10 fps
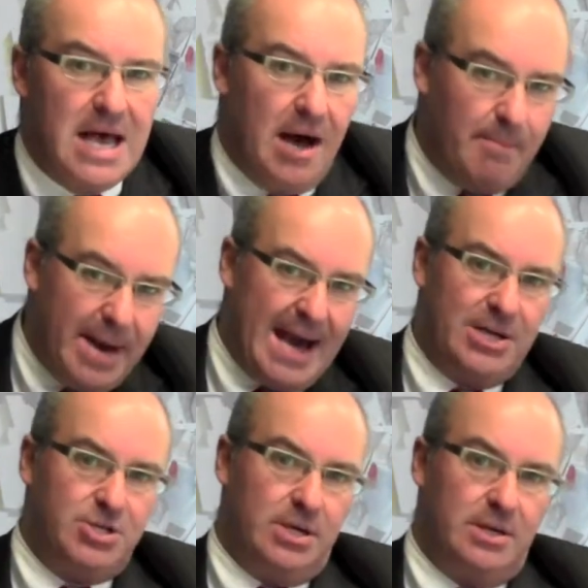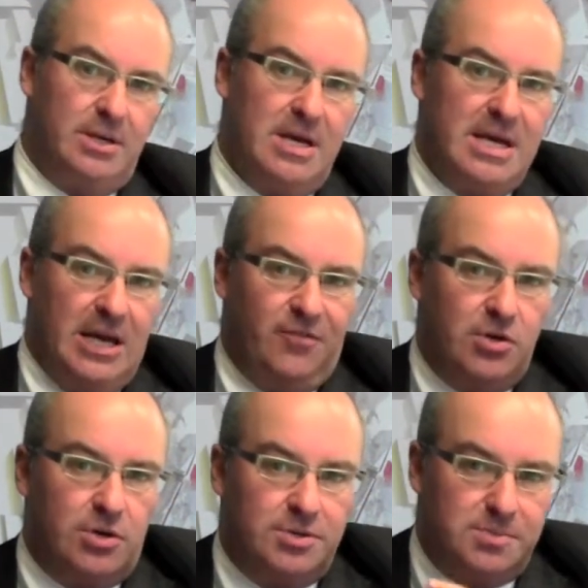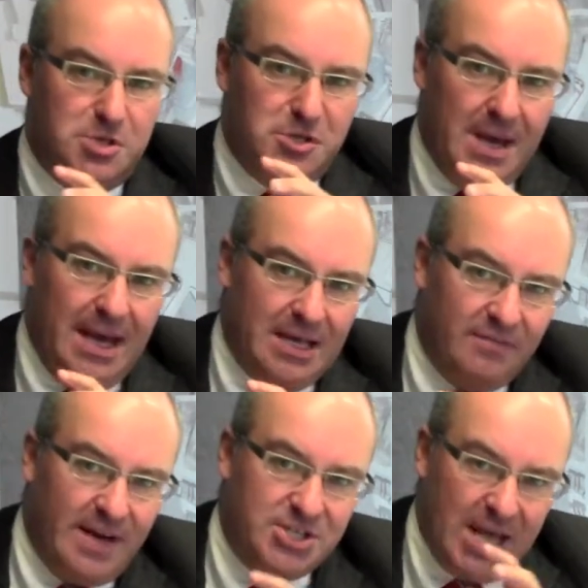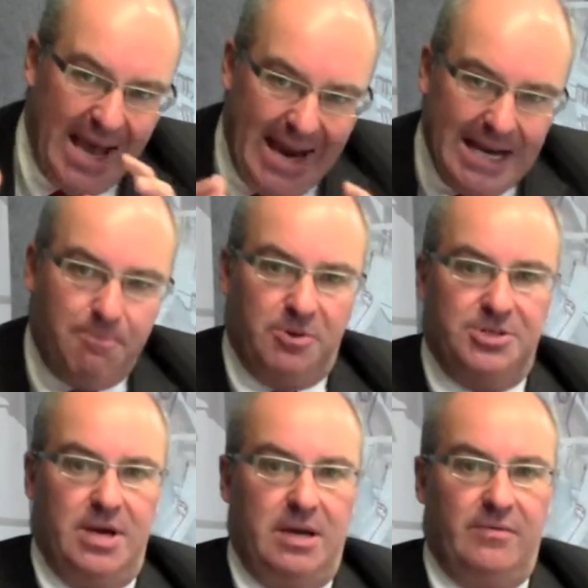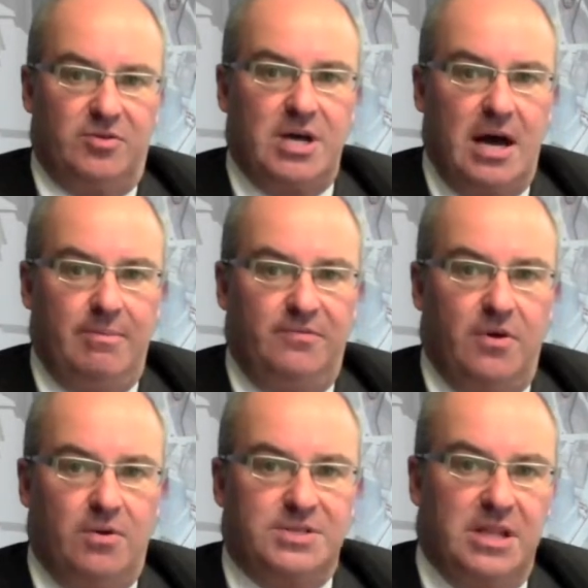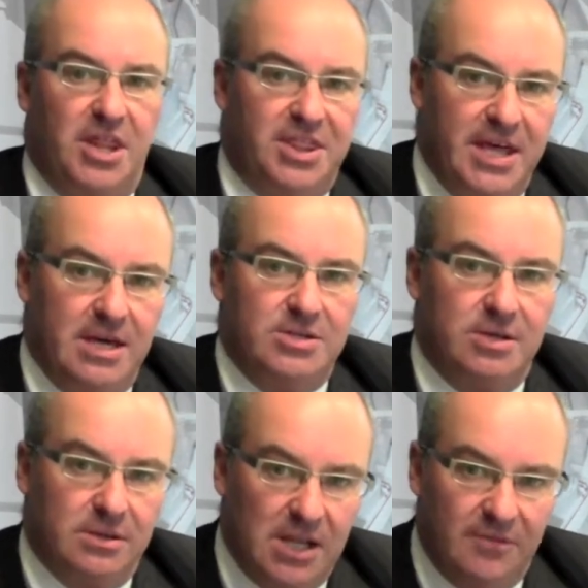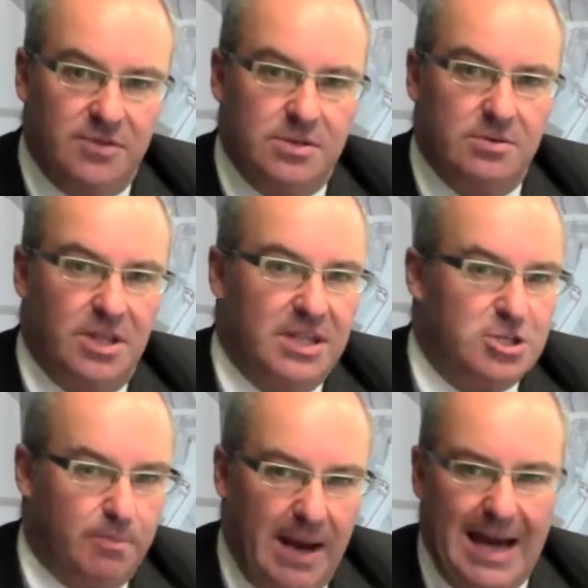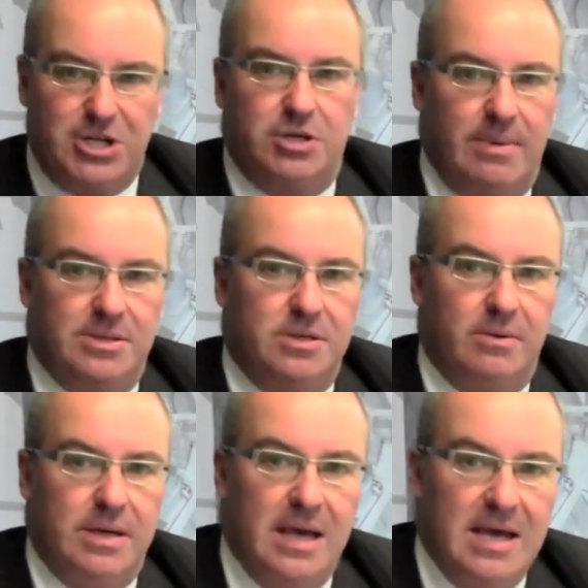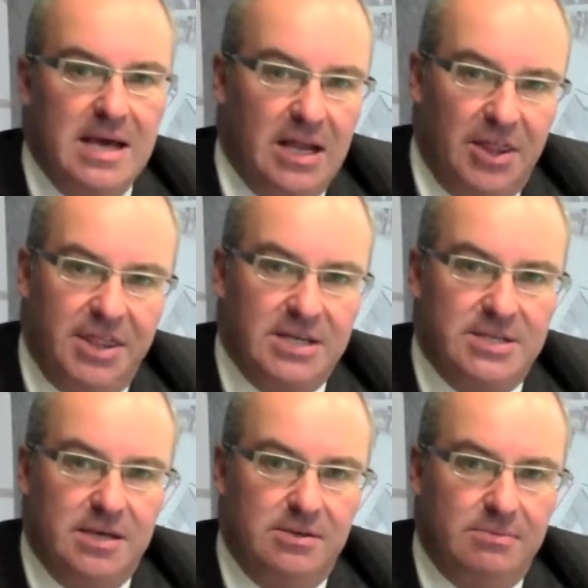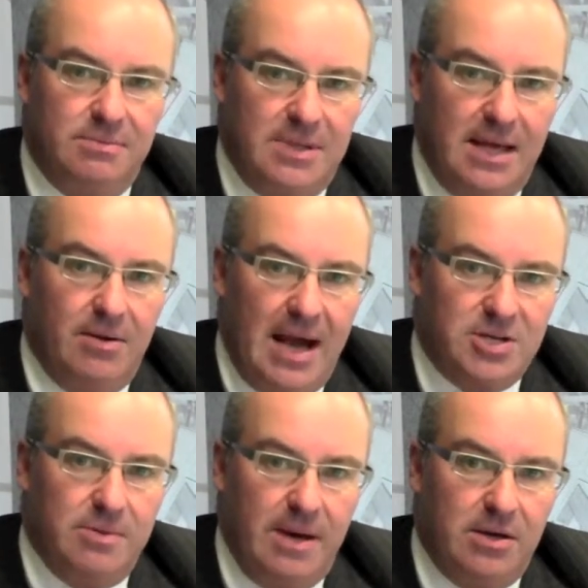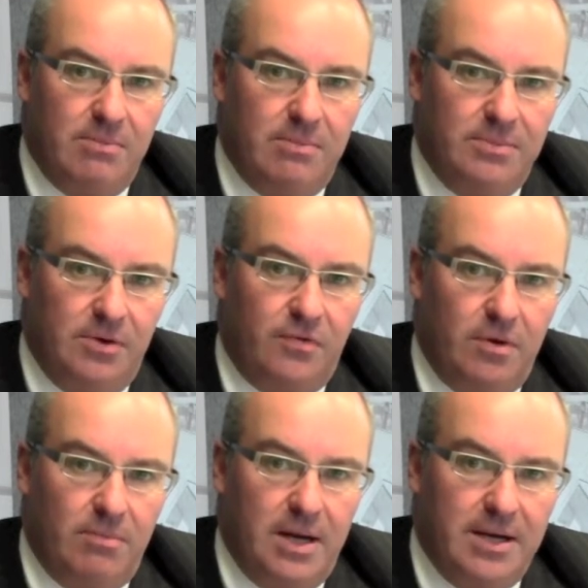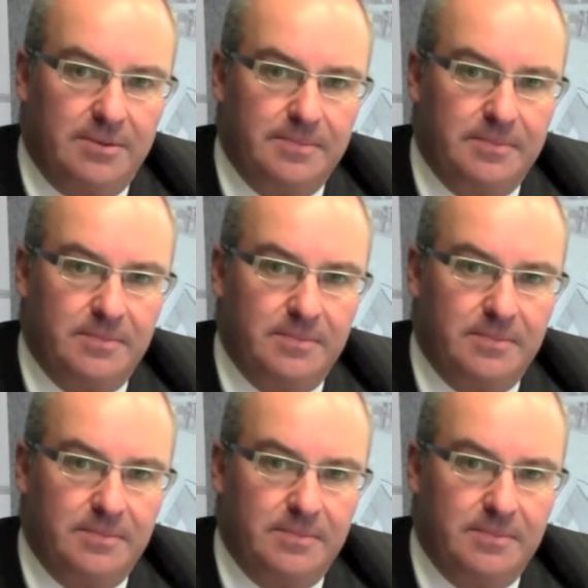Imagine if you could invest 80% of your time and focus on the things you love to do, the things you're passionate about doing, and the things that actually make your firm money.